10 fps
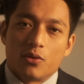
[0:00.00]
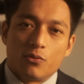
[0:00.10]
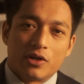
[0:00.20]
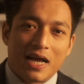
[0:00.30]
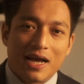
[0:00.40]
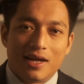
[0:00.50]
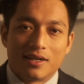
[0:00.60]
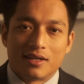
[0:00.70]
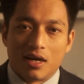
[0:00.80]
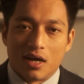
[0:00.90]
on the one
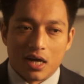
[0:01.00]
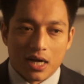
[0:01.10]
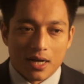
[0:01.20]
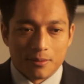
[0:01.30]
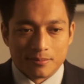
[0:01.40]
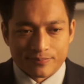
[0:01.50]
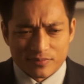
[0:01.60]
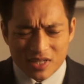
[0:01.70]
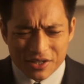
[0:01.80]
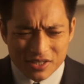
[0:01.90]
hand, I
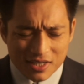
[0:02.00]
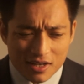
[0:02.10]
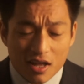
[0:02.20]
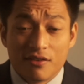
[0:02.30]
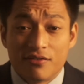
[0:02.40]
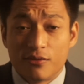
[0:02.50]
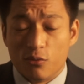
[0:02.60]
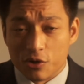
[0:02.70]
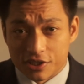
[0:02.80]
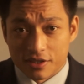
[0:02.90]
used to love
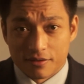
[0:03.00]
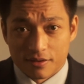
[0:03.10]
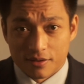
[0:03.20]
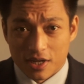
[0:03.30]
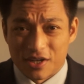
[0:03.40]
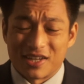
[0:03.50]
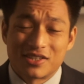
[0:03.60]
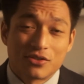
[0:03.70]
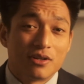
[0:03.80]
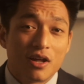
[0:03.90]
watching, you know, I
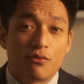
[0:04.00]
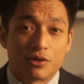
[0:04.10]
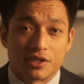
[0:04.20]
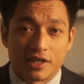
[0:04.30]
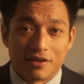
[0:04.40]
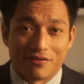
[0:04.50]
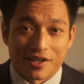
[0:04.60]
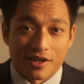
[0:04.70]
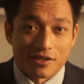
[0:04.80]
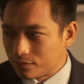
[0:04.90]
still love watching gear
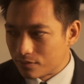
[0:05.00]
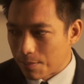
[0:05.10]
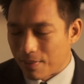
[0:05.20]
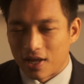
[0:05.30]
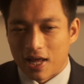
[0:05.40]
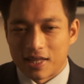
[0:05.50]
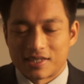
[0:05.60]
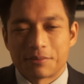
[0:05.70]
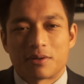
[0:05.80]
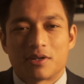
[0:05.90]
videos, but at the
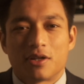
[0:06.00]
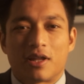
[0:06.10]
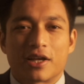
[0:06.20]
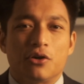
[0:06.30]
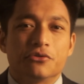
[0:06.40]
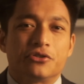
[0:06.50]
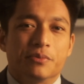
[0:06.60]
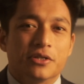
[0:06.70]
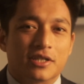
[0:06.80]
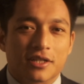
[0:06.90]
same time, I don't like
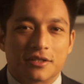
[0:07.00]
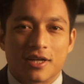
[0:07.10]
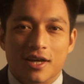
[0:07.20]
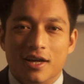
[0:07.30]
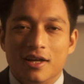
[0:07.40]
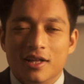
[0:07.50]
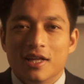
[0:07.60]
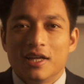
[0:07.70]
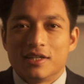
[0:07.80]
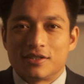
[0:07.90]
contributing to
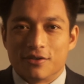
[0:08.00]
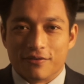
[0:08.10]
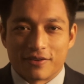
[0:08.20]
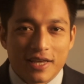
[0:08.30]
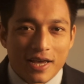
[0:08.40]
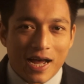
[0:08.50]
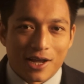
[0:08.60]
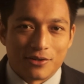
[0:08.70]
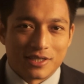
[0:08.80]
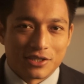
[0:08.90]
sort of gear
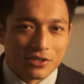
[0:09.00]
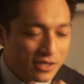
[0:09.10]
acquisition